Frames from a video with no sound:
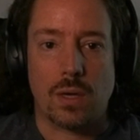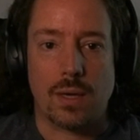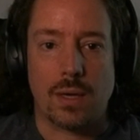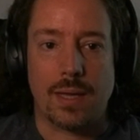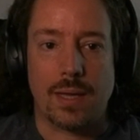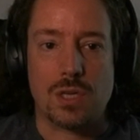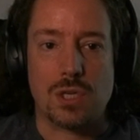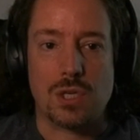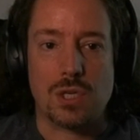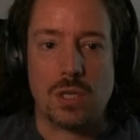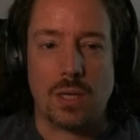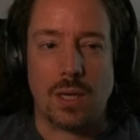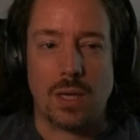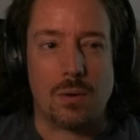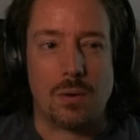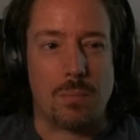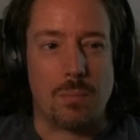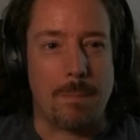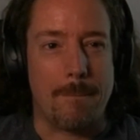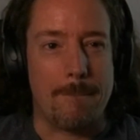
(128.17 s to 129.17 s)

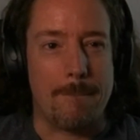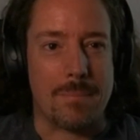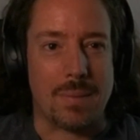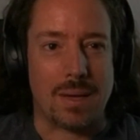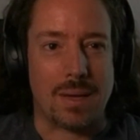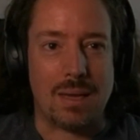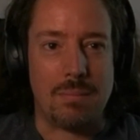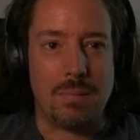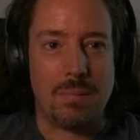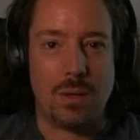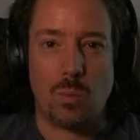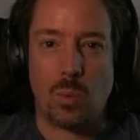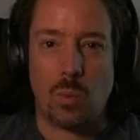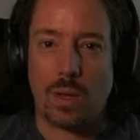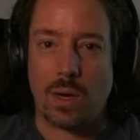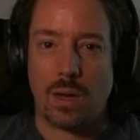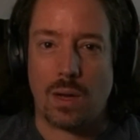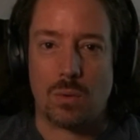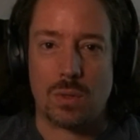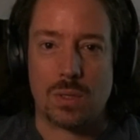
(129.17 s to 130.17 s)
engineer maybe when
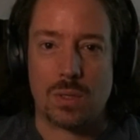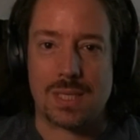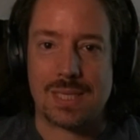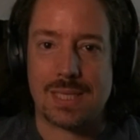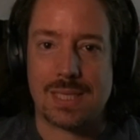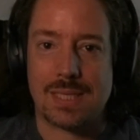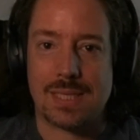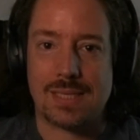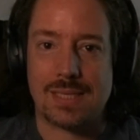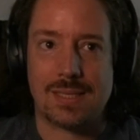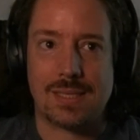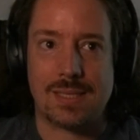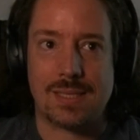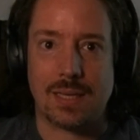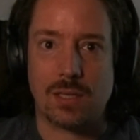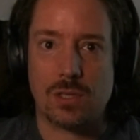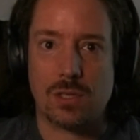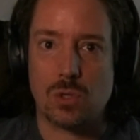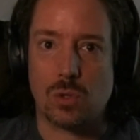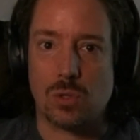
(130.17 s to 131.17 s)
I was
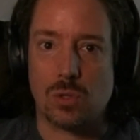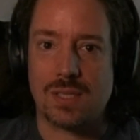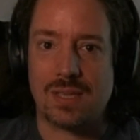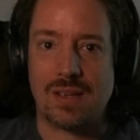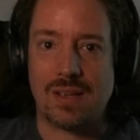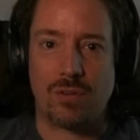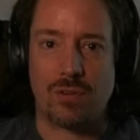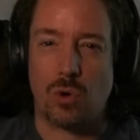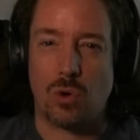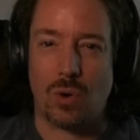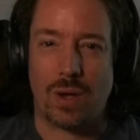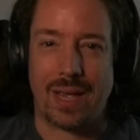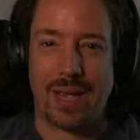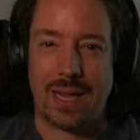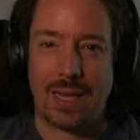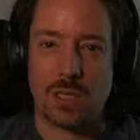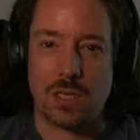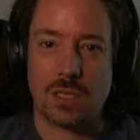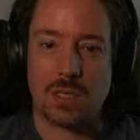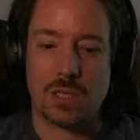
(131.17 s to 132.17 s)
6 or 7 or
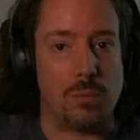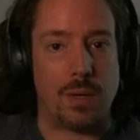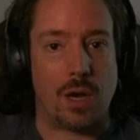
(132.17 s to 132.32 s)
8.